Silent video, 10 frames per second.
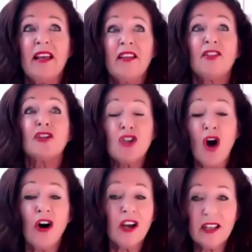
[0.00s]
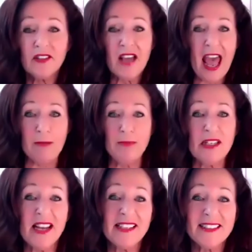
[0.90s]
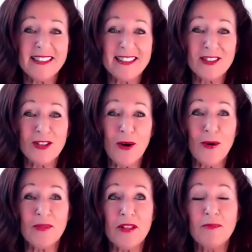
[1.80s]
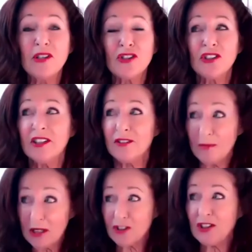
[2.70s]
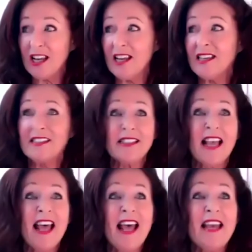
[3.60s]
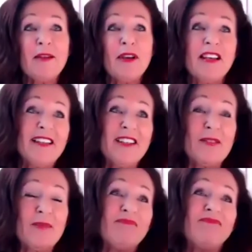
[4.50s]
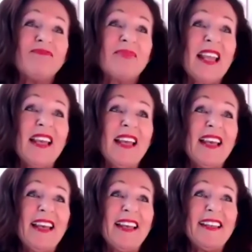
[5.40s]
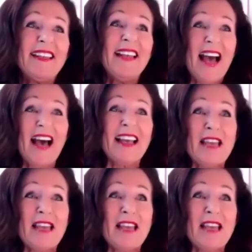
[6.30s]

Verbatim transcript: the joy, the happiness. So the mission, the mission is, um, yeah,